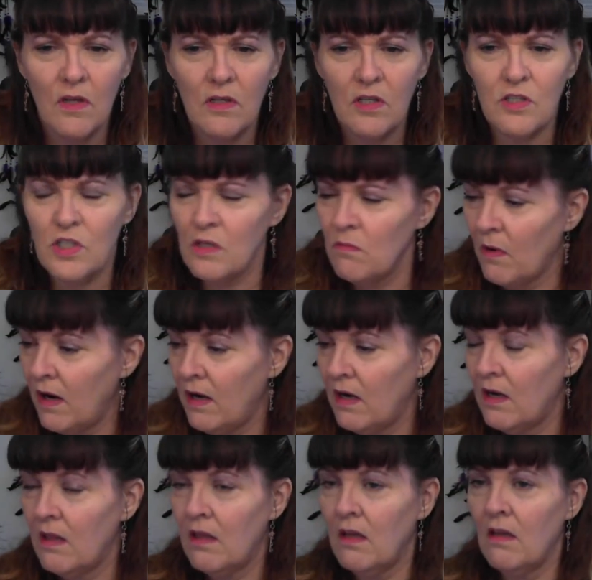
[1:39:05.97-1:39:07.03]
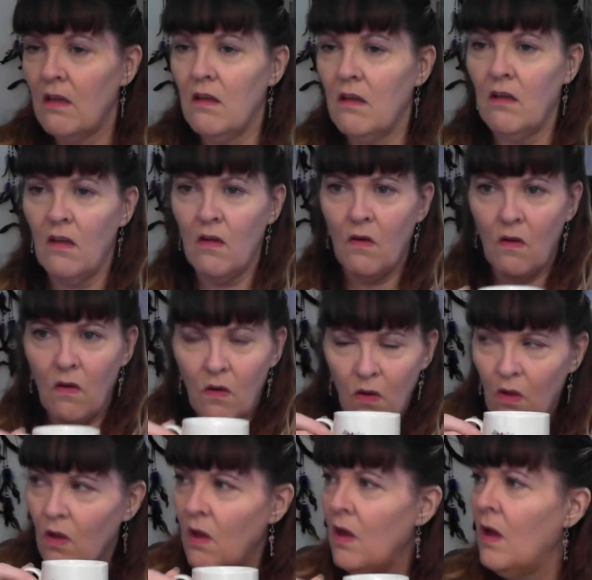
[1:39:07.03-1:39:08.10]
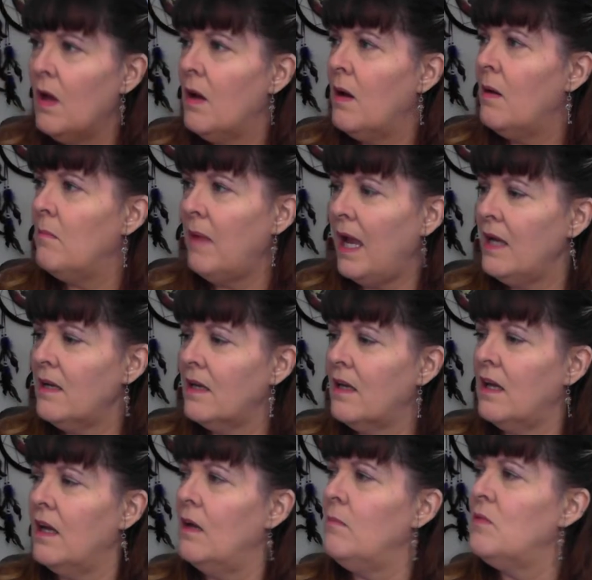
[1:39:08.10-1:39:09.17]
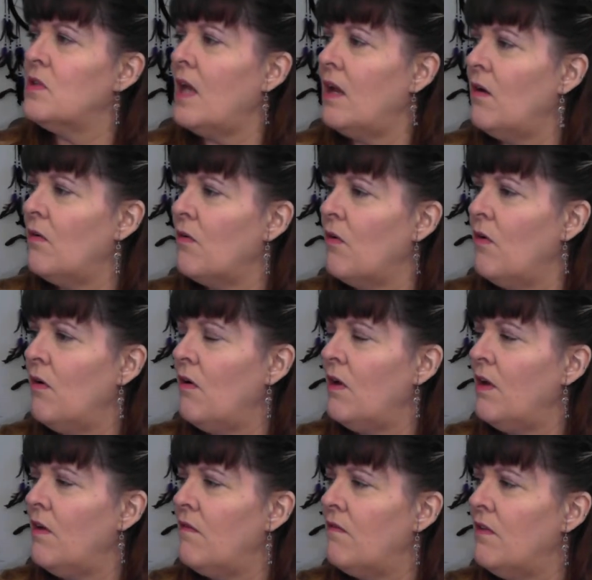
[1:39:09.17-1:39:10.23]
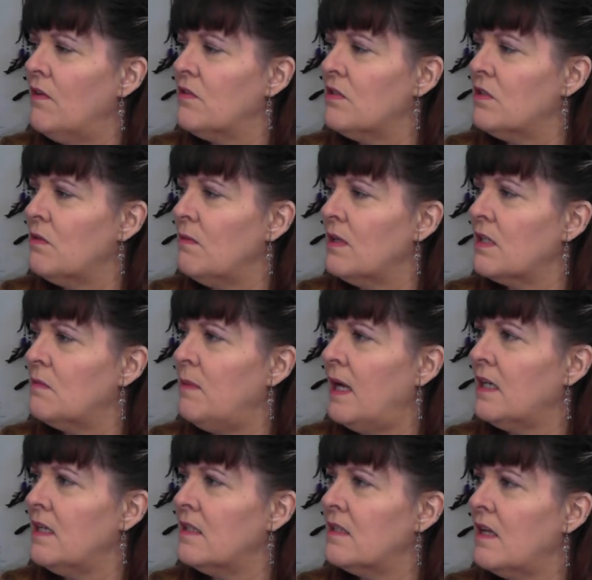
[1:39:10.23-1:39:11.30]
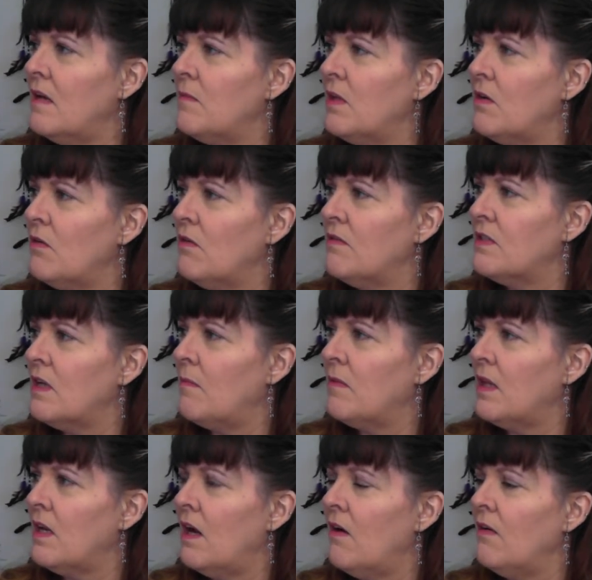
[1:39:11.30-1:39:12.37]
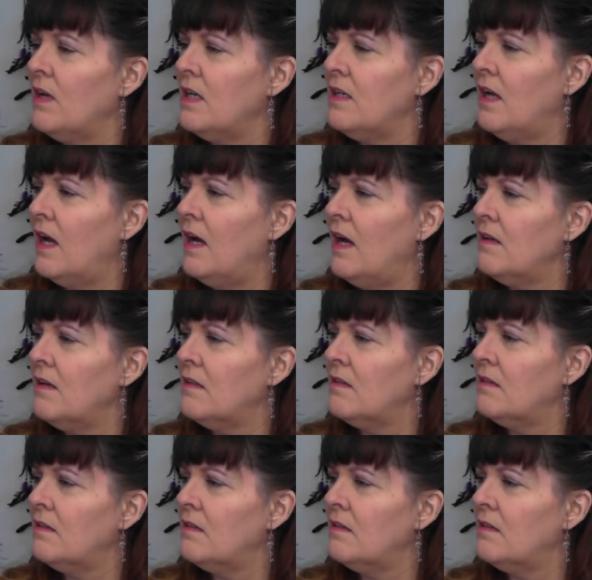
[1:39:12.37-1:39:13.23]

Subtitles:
Did she write anything? Amanda Gibbs. I don't know if this is you were expecting something or something I already done.